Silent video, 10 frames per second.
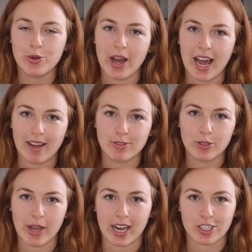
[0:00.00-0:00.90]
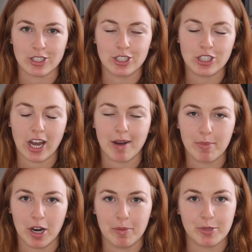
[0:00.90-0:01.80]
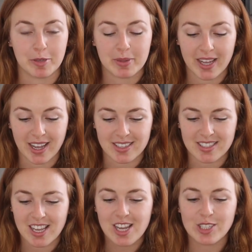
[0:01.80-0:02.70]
you have to actually chop up your plants.